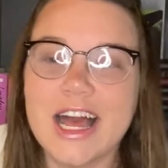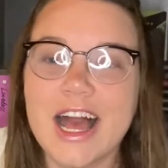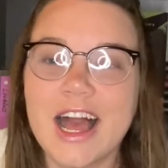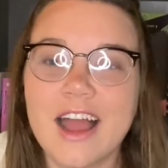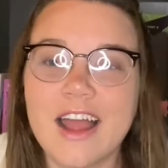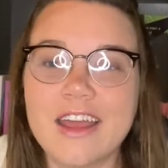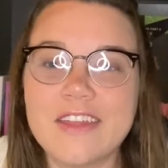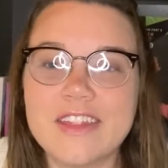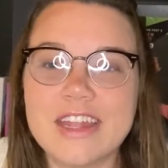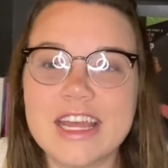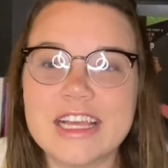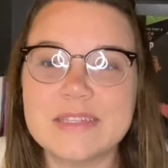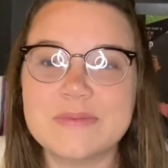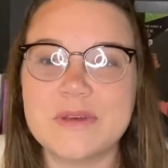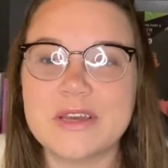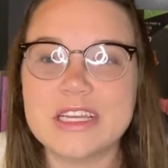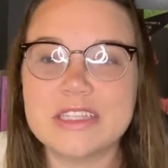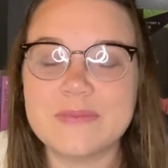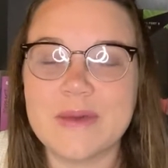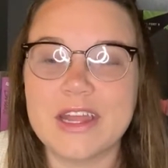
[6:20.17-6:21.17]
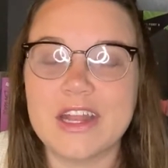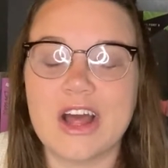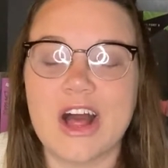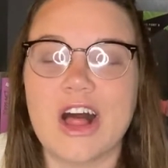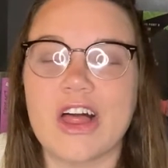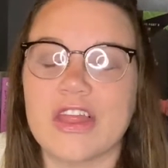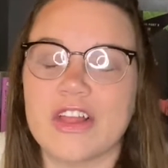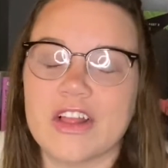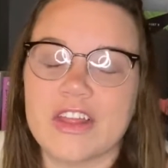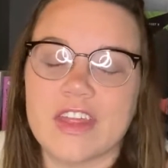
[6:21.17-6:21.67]
All right, the next book is by an
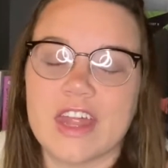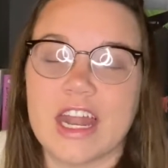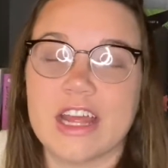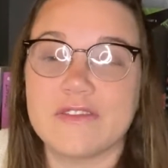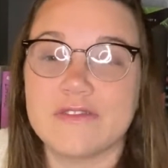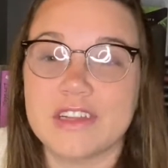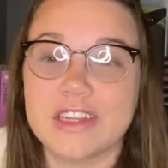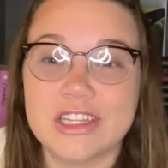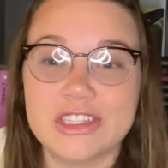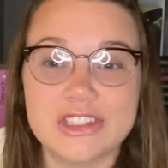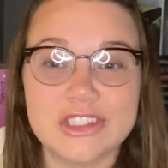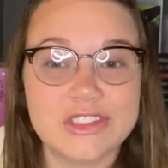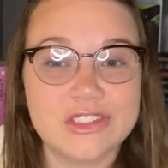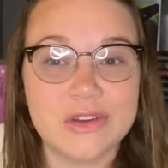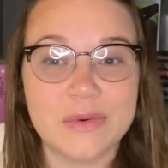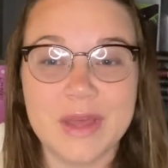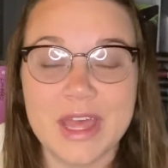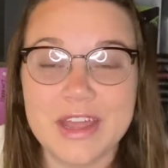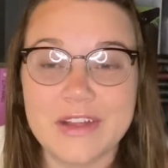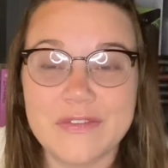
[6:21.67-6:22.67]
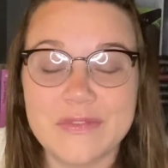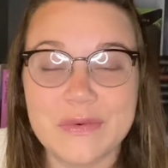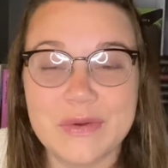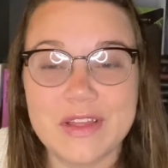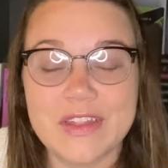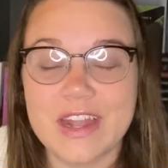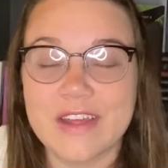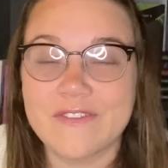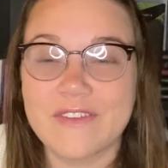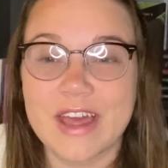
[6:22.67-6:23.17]
author that I really just don't care for,
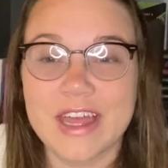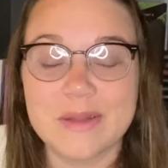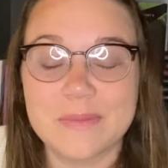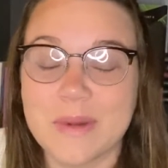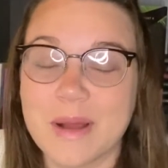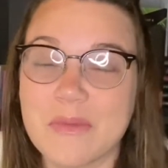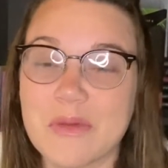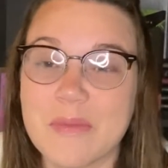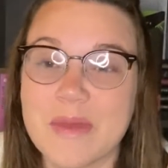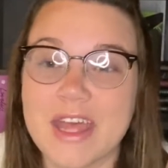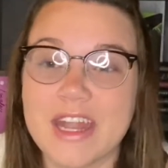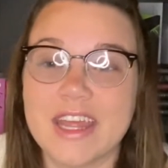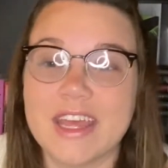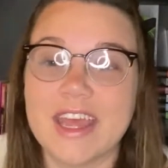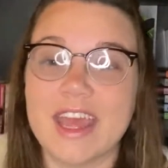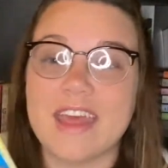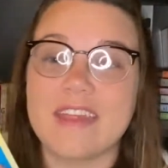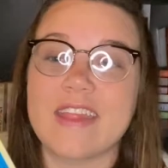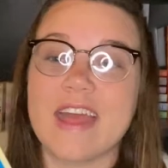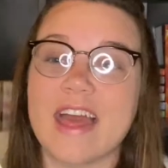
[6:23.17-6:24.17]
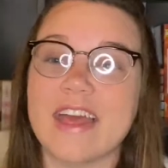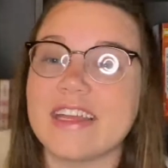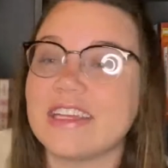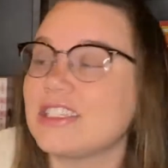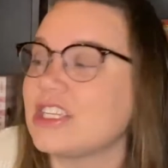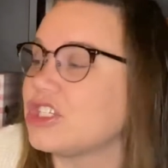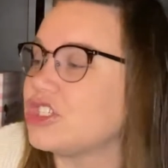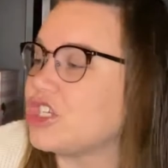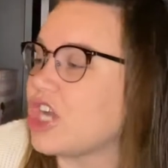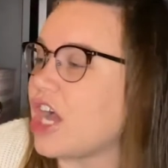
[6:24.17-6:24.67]
that I find problematic, and that is
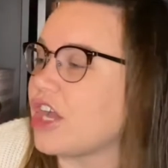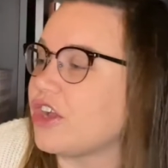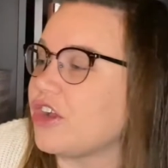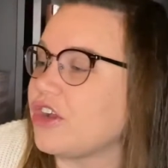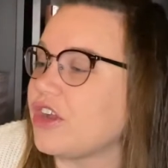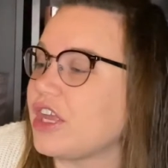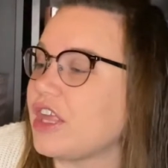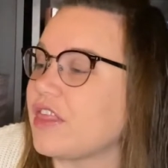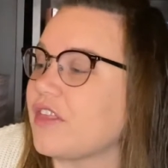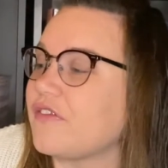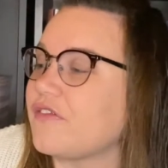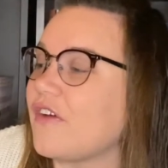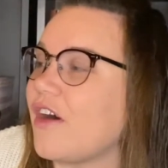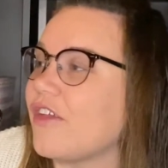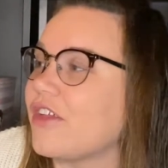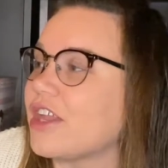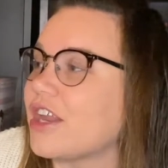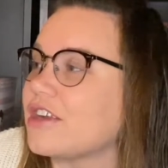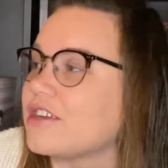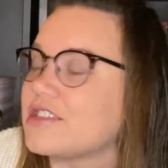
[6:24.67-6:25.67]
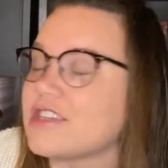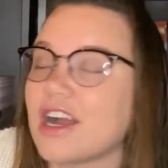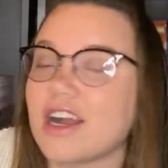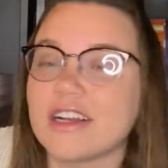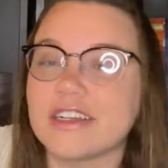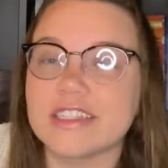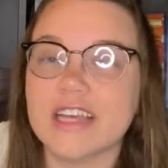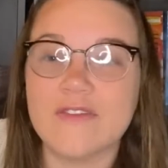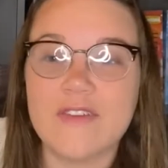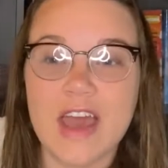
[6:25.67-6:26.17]
John Green, The Fault in Our
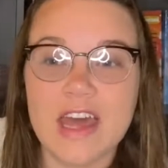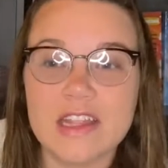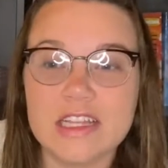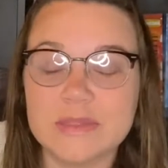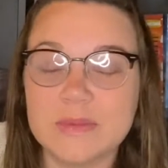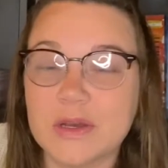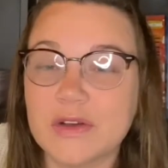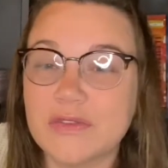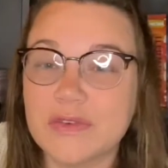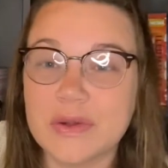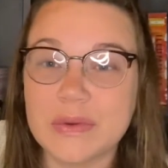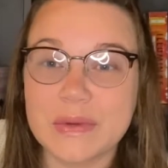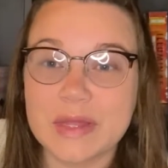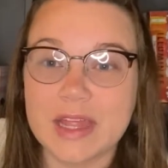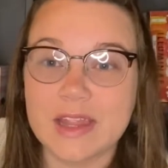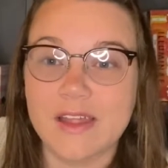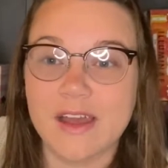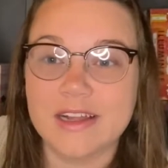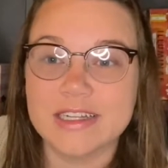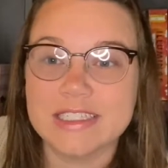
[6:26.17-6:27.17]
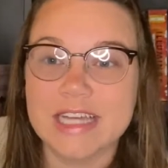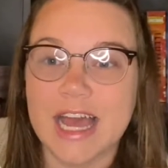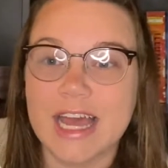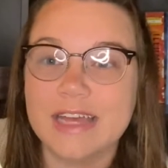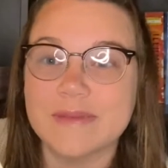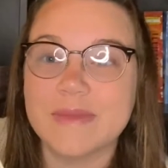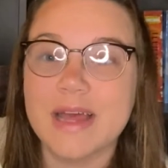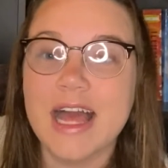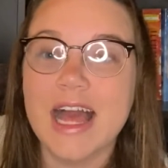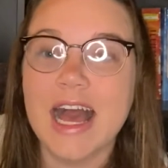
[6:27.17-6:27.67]
Stars. I've had this book for a really long
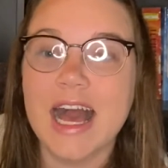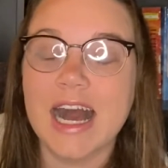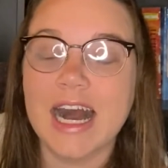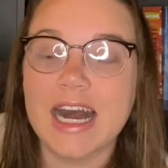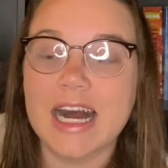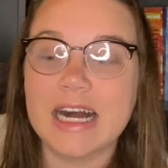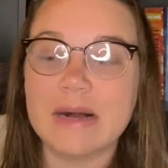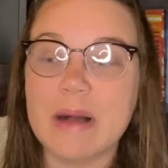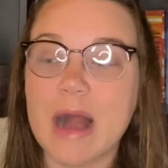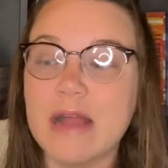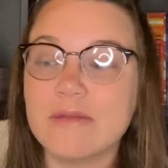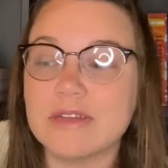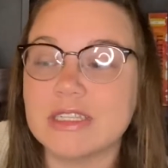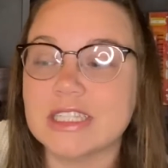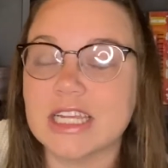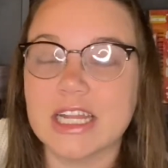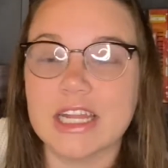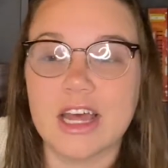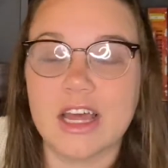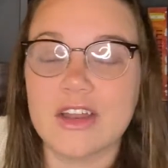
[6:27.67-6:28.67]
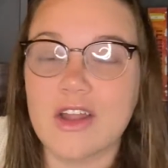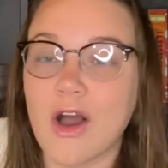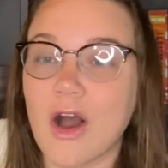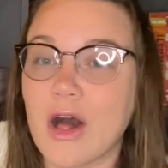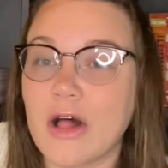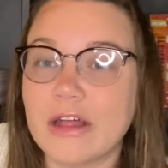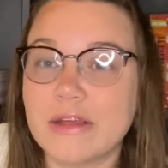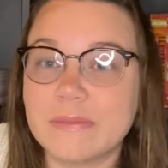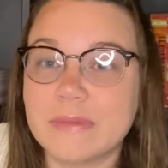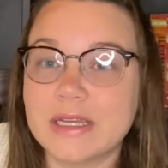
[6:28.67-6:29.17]
time. I'm just going to
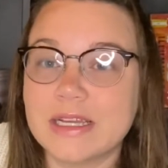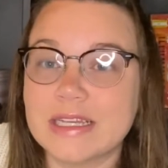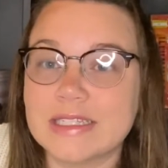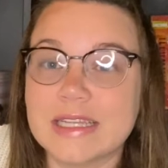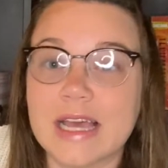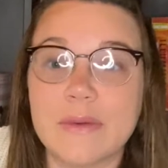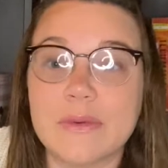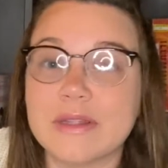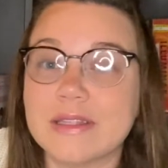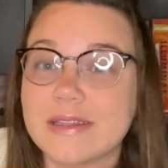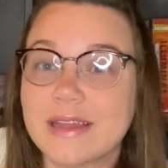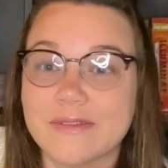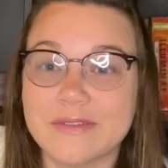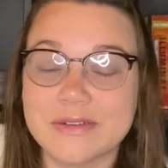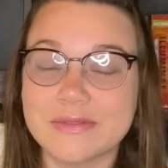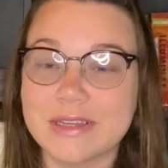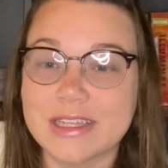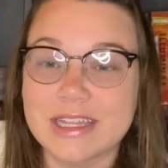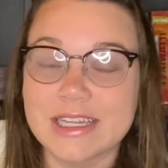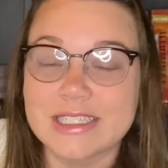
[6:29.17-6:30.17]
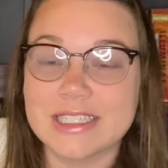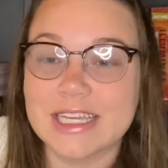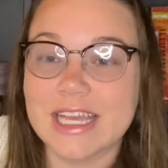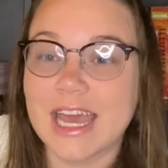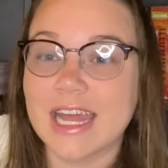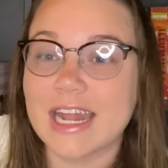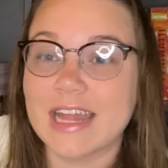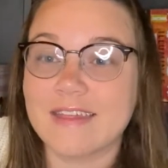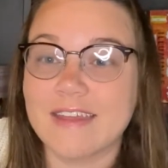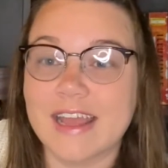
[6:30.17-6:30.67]
unhaul it because I will never read this
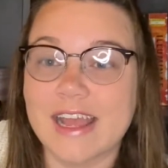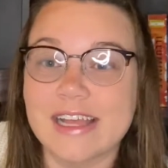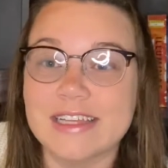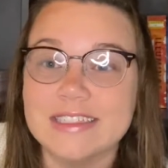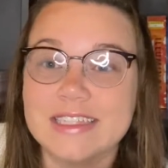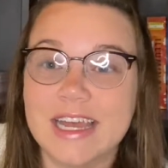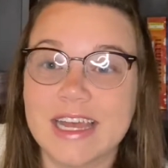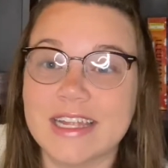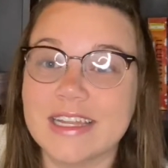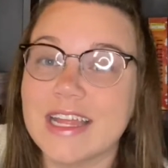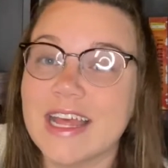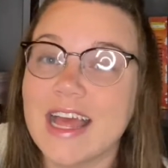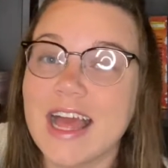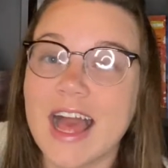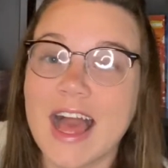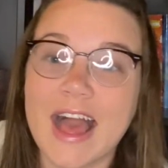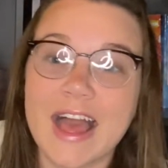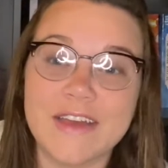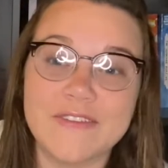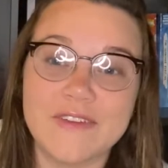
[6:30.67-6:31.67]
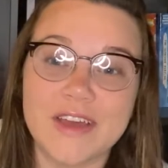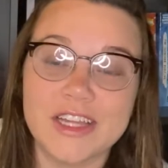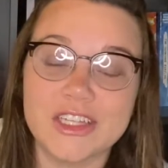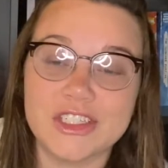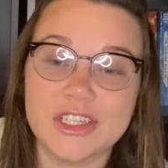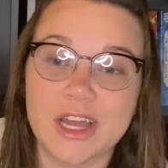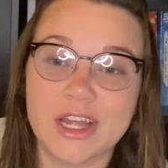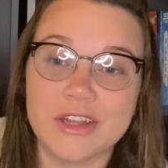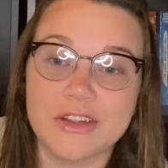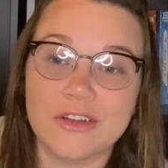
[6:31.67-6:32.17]
again. And like I said, I find
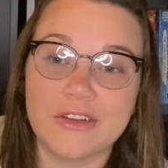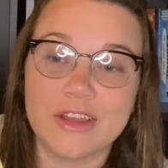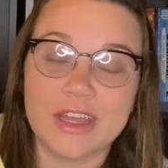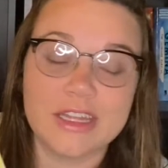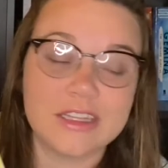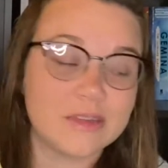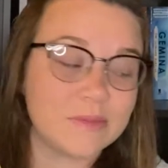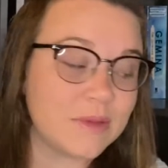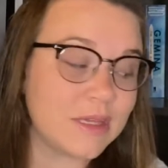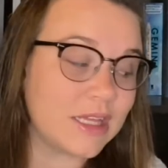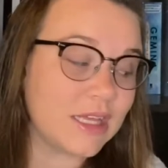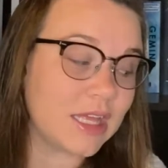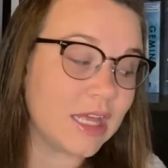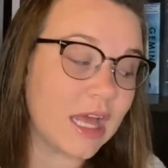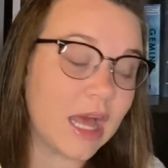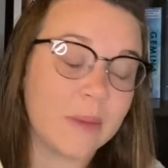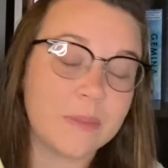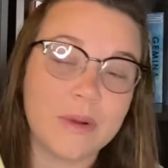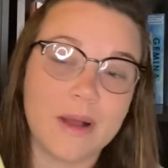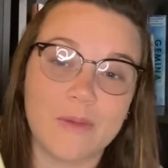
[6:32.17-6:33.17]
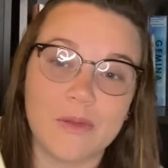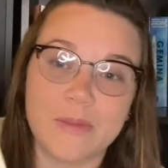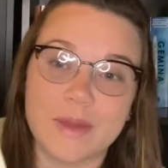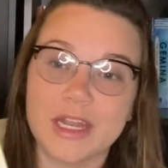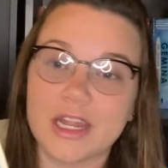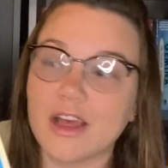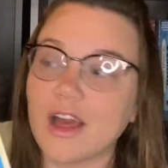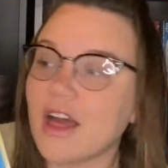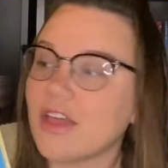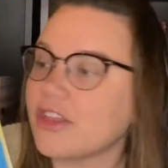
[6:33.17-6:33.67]
John Green to be a
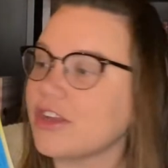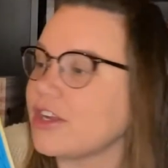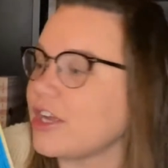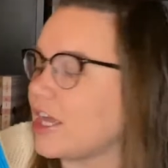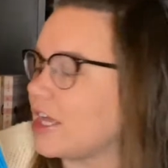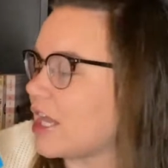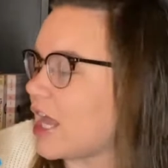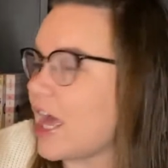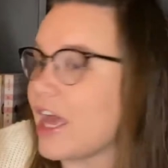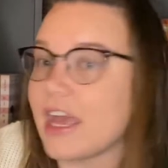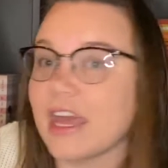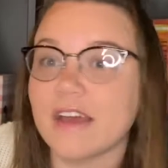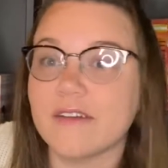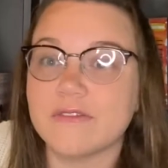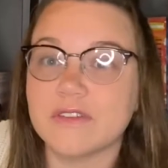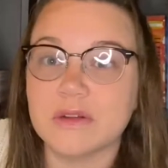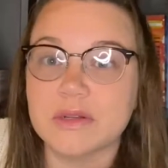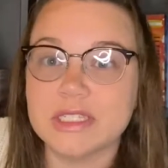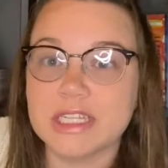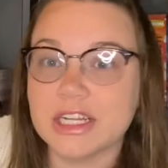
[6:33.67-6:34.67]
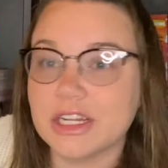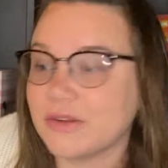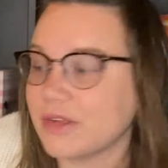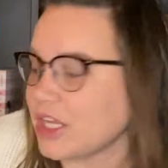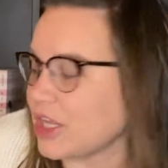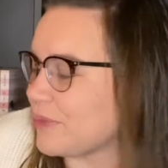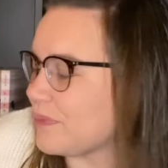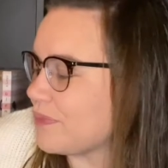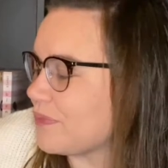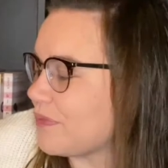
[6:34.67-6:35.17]
problematic author, and I have no desire to read it.